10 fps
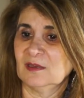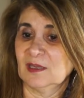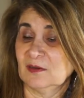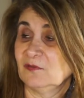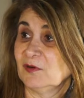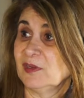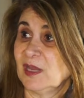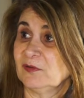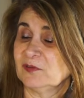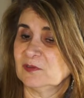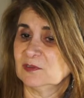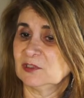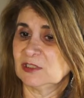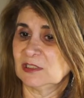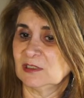at, at, very high
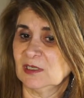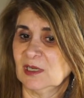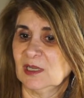resolution,